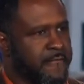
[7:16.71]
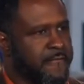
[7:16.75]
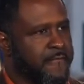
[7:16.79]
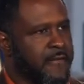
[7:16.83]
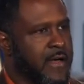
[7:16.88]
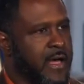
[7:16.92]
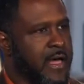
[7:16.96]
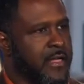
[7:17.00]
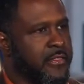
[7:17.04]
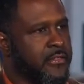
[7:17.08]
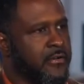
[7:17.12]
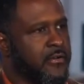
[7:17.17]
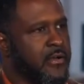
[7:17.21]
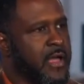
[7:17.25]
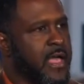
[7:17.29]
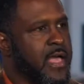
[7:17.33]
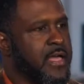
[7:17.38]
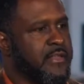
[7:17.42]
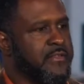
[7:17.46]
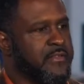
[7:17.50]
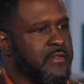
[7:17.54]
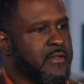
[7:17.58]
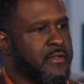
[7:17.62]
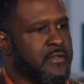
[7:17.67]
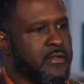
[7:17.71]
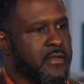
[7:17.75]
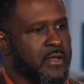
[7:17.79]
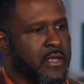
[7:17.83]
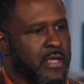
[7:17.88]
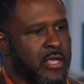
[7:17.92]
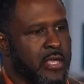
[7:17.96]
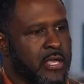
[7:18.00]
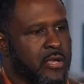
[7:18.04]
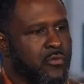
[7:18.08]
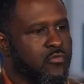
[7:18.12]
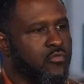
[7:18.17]
father as an
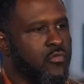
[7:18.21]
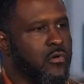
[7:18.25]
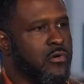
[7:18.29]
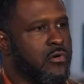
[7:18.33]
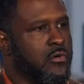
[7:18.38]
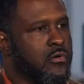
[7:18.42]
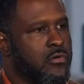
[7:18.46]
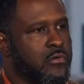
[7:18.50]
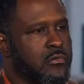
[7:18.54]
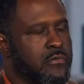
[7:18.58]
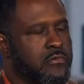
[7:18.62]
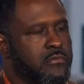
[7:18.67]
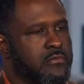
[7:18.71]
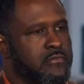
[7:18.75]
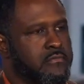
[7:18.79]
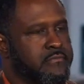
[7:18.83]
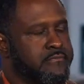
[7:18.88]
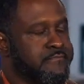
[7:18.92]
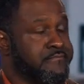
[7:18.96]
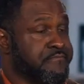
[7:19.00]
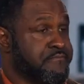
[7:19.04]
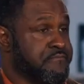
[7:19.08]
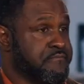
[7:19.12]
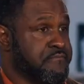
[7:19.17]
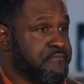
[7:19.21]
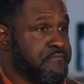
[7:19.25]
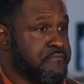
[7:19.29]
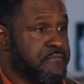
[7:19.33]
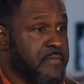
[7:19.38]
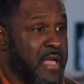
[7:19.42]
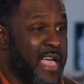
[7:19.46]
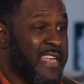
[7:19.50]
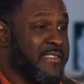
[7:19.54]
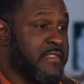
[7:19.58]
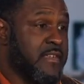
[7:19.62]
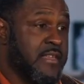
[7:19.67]
equal,
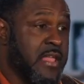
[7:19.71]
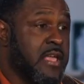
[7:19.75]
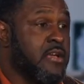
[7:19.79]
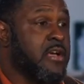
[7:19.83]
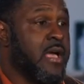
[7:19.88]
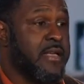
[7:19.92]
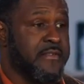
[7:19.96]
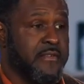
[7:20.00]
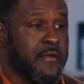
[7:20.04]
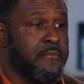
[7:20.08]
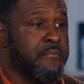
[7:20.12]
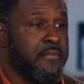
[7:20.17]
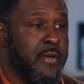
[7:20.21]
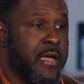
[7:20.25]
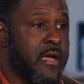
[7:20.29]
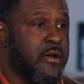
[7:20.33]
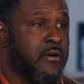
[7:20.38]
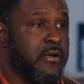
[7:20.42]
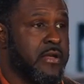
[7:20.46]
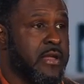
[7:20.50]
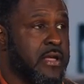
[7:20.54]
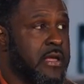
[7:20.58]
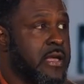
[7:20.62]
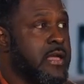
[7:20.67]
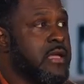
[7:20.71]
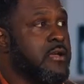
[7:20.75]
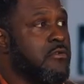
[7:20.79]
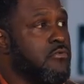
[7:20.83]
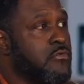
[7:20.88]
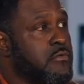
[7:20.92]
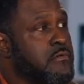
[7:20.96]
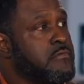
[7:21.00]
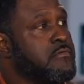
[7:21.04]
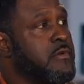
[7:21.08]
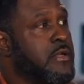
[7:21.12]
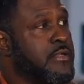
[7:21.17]
as a parenting
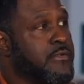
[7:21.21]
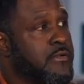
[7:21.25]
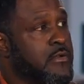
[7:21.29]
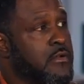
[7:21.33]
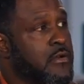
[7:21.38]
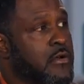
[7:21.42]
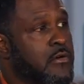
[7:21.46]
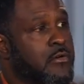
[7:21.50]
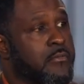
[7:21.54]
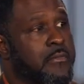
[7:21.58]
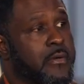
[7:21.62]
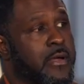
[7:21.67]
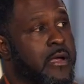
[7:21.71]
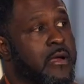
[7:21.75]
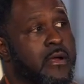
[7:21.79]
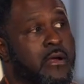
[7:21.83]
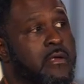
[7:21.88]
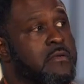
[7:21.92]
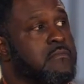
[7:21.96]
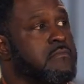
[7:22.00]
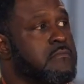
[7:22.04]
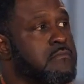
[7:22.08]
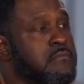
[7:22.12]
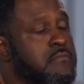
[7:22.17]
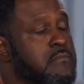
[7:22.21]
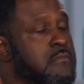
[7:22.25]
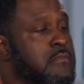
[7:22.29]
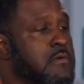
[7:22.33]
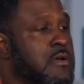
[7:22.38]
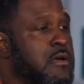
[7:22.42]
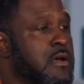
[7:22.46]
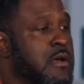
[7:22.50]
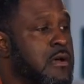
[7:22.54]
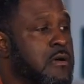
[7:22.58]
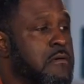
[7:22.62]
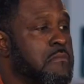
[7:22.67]
equal, as a co-parent.
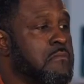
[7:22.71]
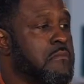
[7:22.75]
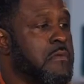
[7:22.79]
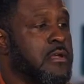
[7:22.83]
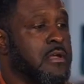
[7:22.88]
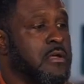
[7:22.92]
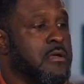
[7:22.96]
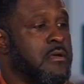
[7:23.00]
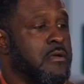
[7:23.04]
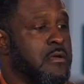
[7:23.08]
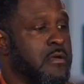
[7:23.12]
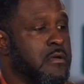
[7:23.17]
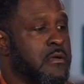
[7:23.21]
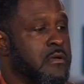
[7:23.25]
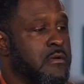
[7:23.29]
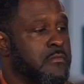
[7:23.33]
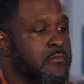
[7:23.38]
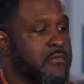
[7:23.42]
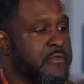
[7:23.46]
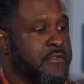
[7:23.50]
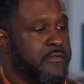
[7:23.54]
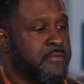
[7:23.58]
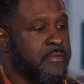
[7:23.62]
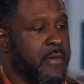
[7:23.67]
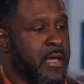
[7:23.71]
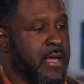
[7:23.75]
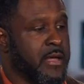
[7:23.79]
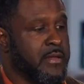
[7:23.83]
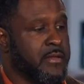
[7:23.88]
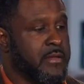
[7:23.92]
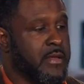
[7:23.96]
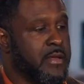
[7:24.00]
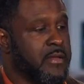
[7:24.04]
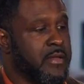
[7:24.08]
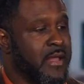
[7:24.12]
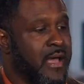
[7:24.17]

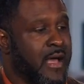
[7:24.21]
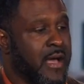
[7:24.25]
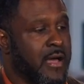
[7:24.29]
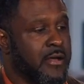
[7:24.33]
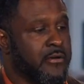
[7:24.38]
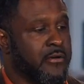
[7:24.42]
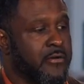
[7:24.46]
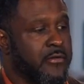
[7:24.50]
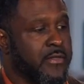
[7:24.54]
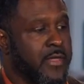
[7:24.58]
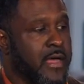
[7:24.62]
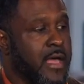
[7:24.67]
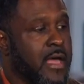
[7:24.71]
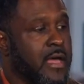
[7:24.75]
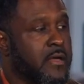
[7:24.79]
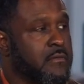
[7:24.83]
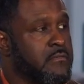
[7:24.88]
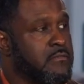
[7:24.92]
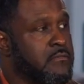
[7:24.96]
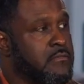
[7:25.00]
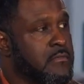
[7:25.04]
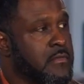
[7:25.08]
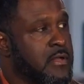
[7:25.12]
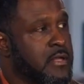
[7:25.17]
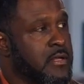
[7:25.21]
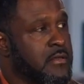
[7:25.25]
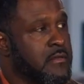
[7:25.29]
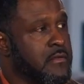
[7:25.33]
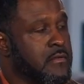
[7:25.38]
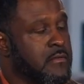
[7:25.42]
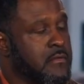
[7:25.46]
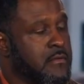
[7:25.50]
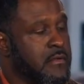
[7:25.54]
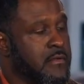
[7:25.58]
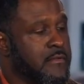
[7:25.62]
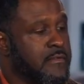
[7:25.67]
Respect and honor that in
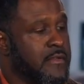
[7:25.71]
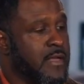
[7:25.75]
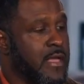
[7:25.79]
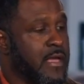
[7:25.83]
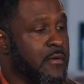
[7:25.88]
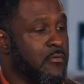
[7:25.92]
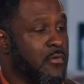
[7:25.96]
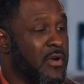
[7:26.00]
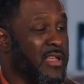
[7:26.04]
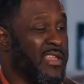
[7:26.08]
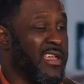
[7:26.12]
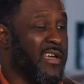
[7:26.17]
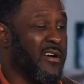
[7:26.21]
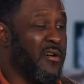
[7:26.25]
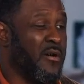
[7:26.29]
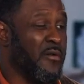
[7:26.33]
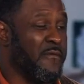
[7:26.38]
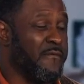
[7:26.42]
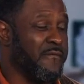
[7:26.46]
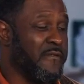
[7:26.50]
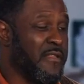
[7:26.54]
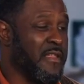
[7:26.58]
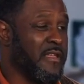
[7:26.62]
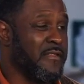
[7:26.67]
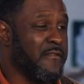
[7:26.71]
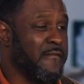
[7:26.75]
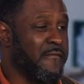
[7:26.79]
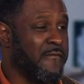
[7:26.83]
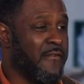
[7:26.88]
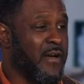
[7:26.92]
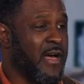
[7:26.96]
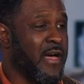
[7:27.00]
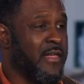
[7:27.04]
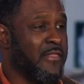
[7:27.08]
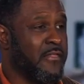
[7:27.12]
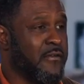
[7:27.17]
the same way that hopefully the
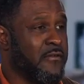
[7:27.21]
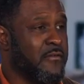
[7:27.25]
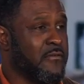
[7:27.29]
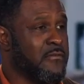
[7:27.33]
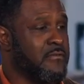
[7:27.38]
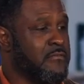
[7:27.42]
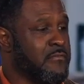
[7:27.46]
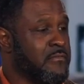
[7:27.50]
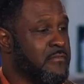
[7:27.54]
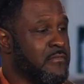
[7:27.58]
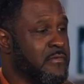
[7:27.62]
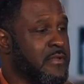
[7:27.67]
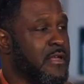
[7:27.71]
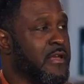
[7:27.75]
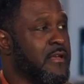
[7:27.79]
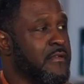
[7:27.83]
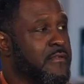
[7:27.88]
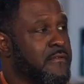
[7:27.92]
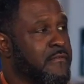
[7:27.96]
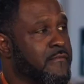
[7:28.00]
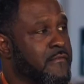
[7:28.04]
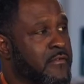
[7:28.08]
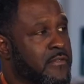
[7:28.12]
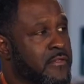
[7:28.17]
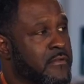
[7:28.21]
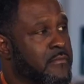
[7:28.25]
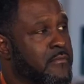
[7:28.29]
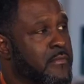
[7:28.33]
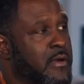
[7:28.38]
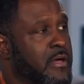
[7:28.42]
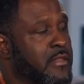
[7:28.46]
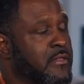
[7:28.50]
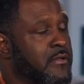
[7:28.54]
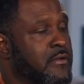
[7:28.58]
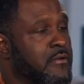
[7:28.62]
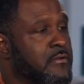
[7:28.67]
father does for the
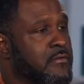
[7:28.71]
mother.